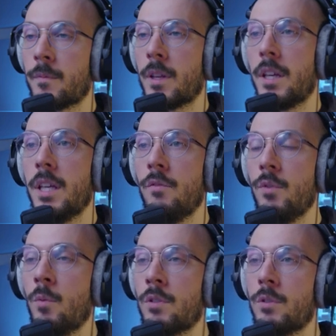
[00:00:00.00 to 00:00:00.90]
If you
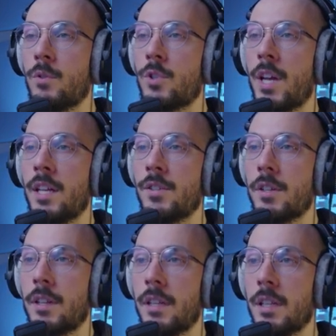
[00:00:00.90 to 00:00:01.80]
want to change
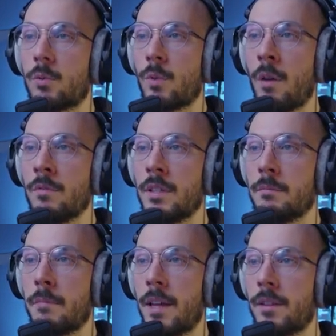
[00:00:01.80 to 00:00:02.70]
the rounding
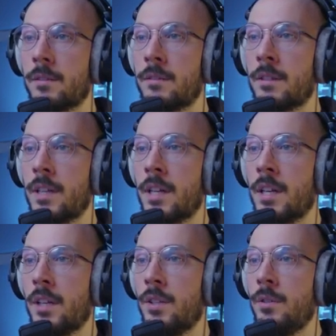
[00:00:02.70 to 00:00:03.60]
method,
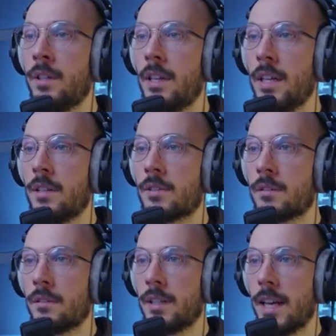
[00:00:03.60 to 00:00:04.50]
you can
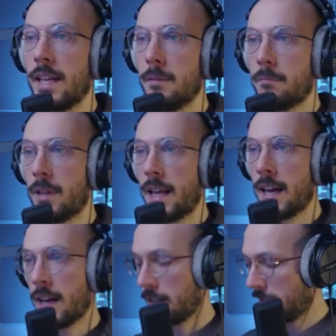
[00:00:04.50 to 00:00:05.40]
insert a
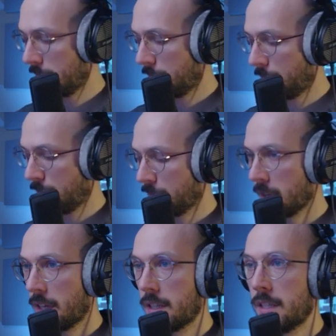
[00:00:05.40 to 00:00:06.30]
plus
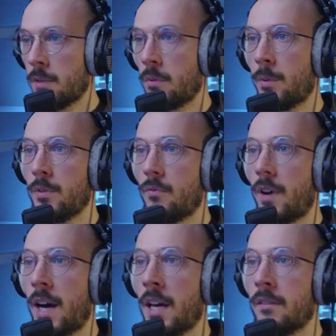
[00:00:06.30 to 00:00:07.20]

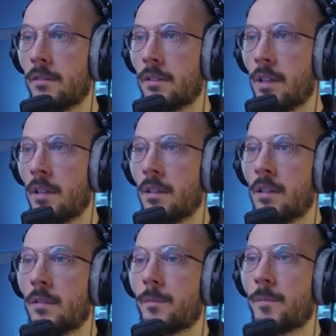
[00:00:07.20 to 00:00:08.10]
0.5
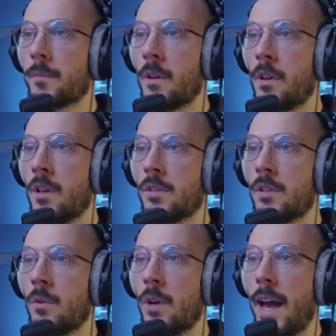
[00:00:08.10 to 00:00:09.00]

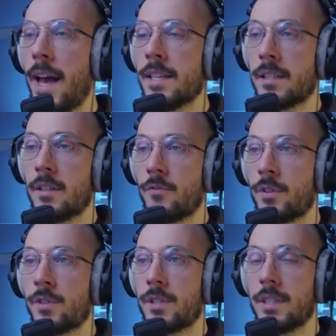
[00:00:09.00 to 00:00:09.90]
so as the
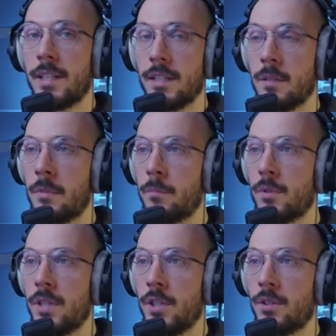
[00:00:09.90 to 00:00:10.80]
first decimal
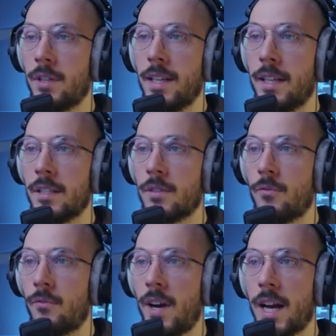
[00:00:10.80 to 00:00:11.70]
position is
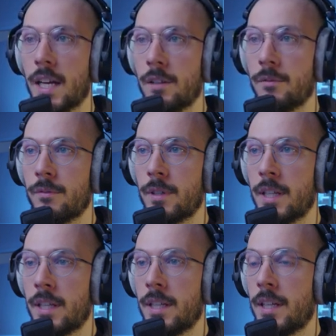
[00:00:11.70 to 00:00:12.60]
5,
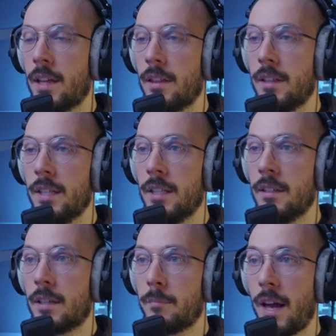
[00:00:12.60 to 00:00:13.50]
the
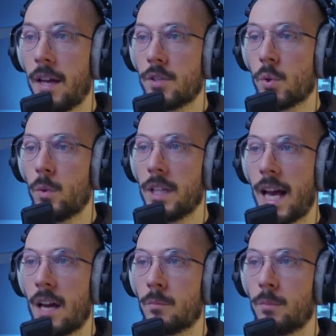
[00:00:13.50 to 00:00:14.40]
patch will
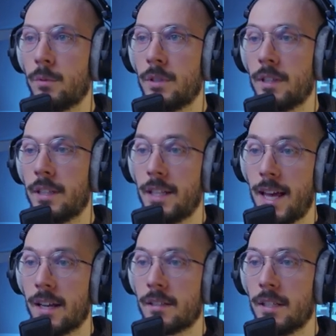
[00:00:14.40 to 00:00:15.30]
output the
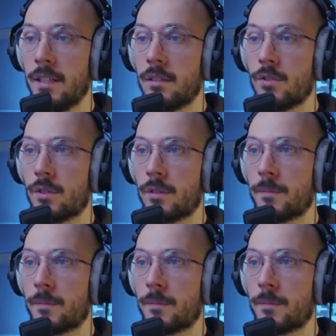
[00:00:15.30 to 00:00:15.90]
next integer.